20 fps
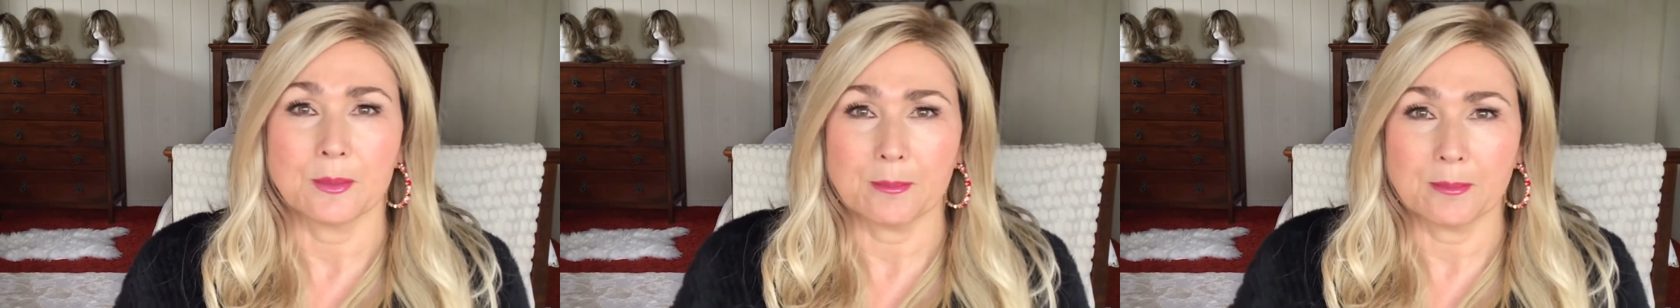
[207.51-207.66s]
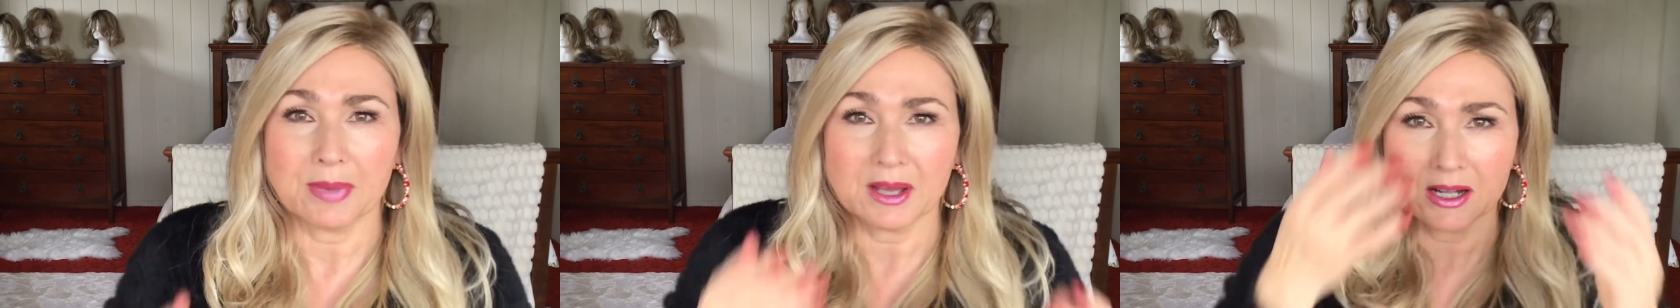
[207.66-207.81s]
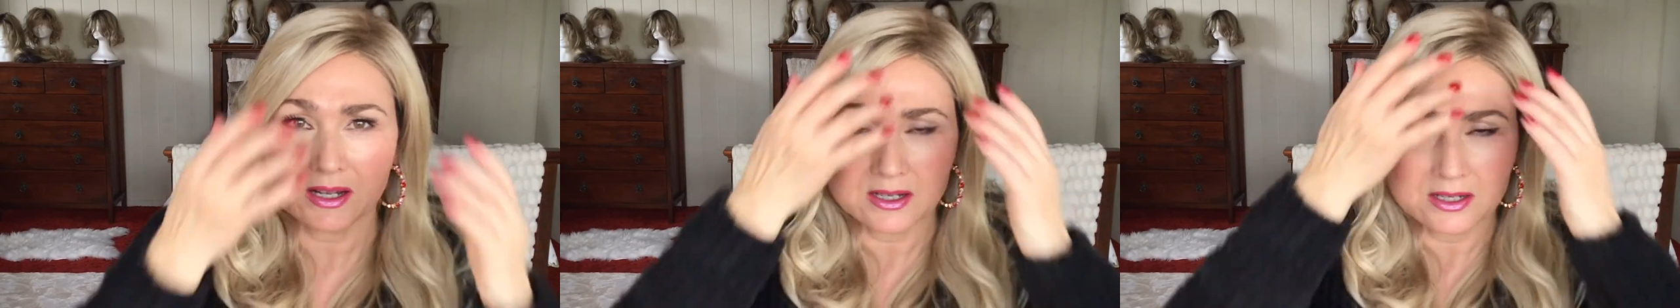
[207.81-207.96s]

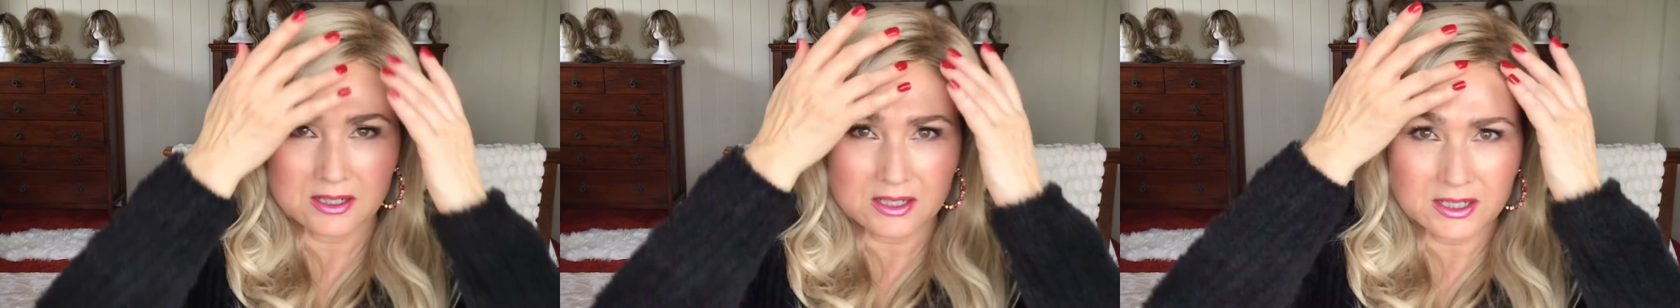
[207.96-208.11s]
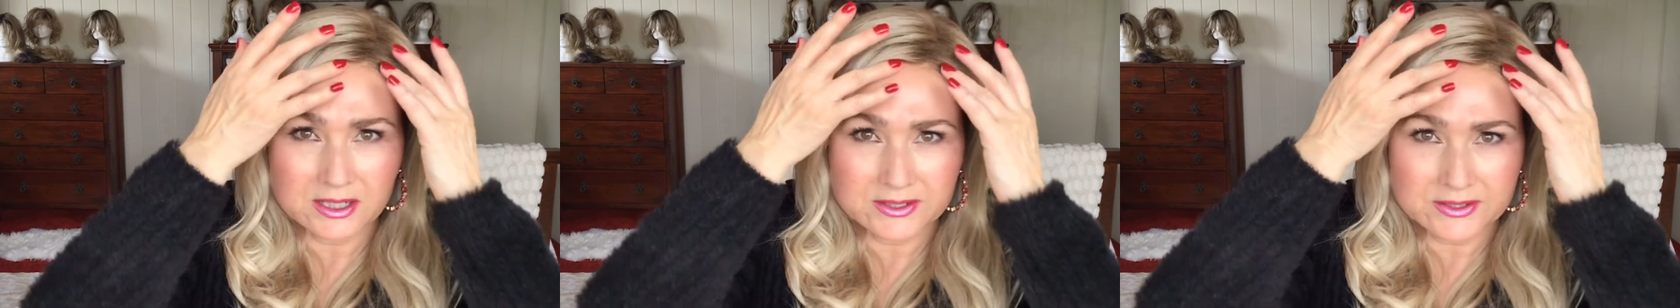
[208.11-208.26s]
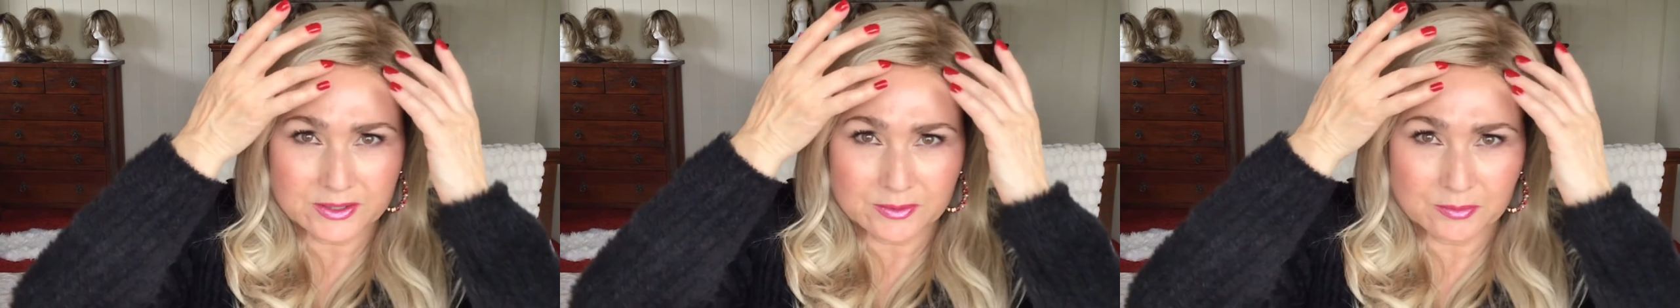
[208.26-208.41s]
but it
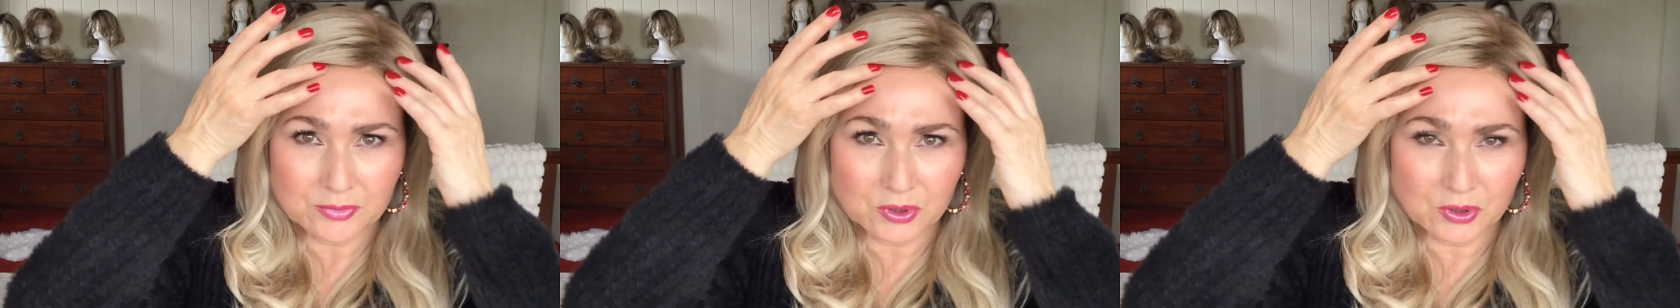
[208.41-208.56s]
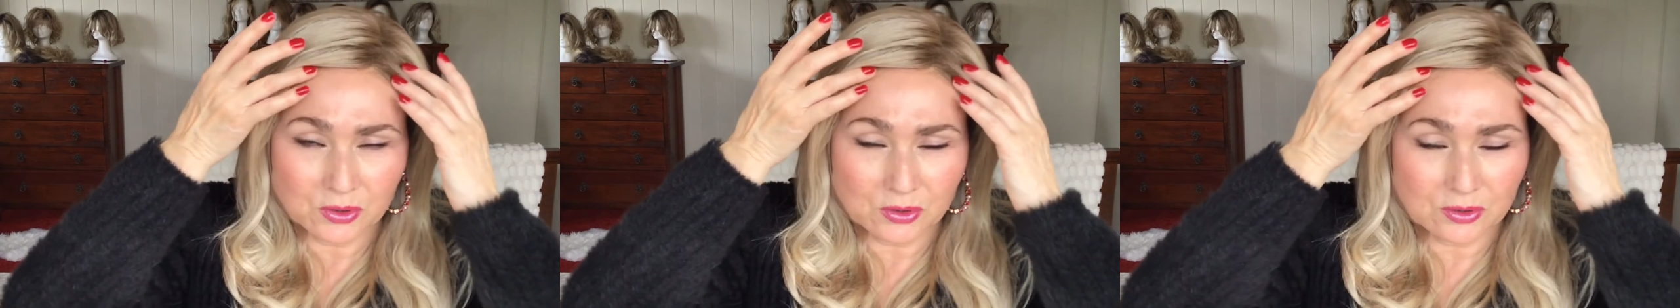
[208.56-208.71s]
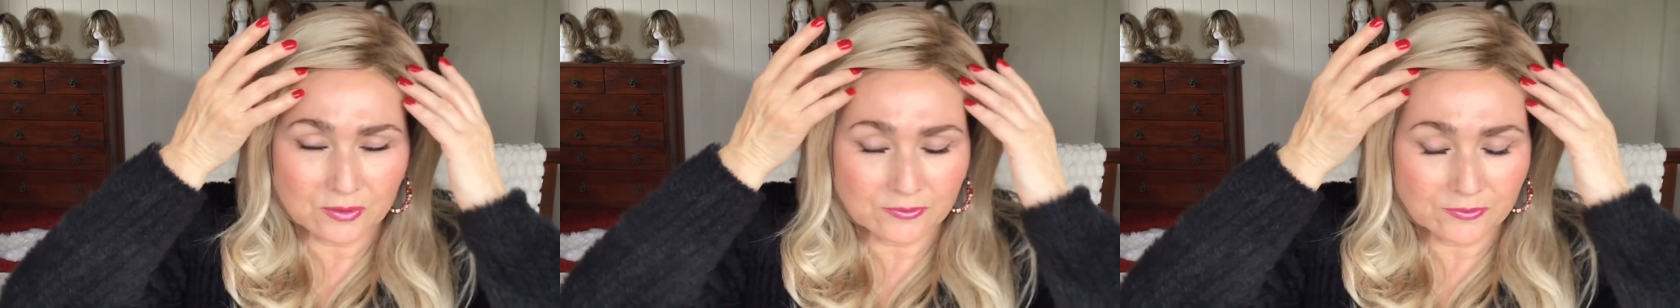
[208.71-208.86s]
is a
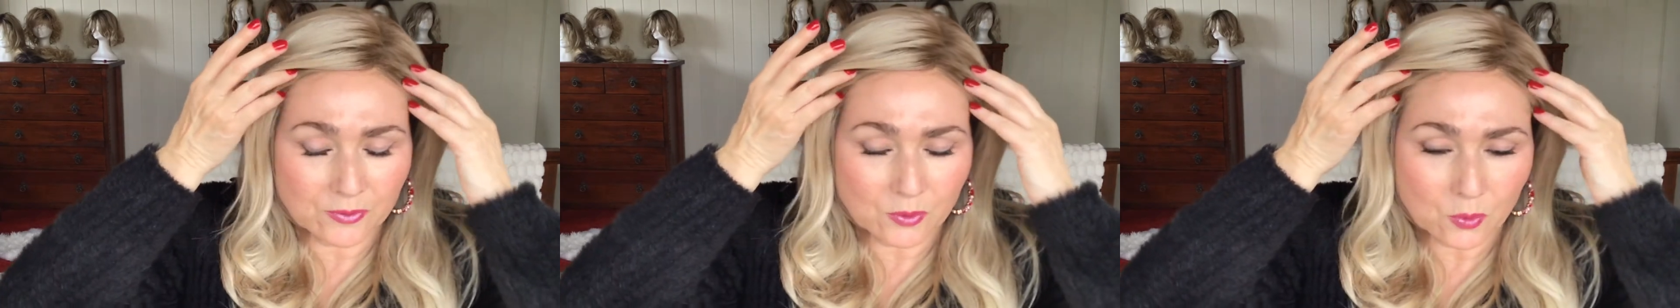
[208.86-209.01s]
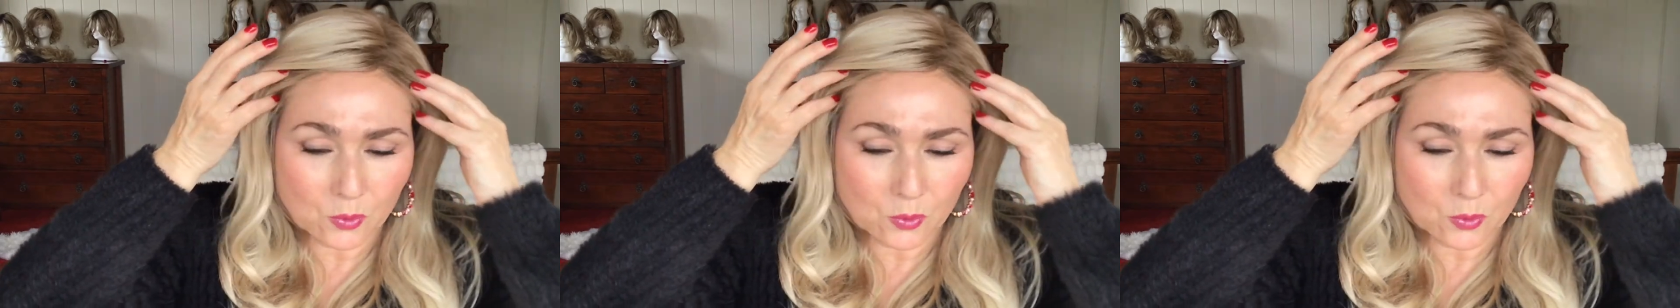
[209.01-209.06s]
beautiful